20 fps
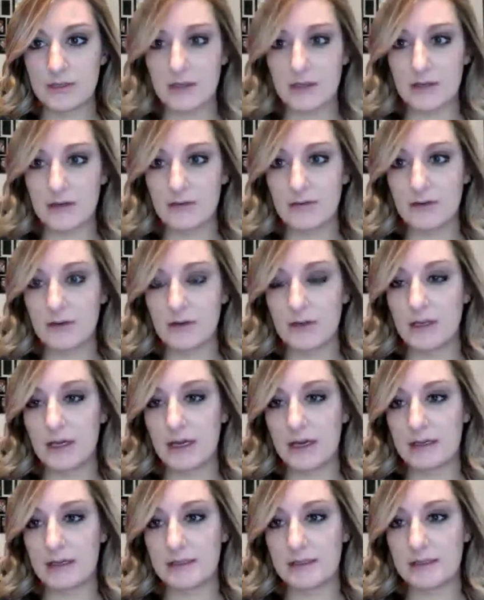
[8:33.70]
of good
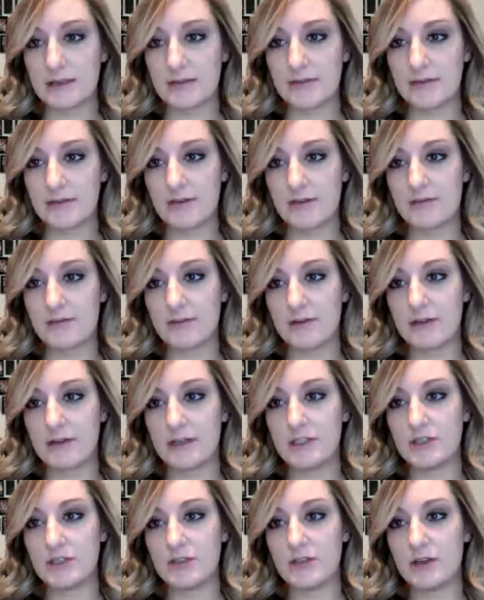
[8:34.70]
X given up for
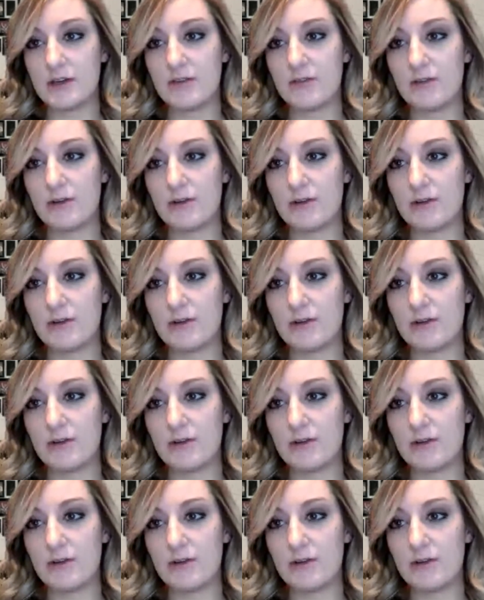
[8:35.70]
each unit of Y.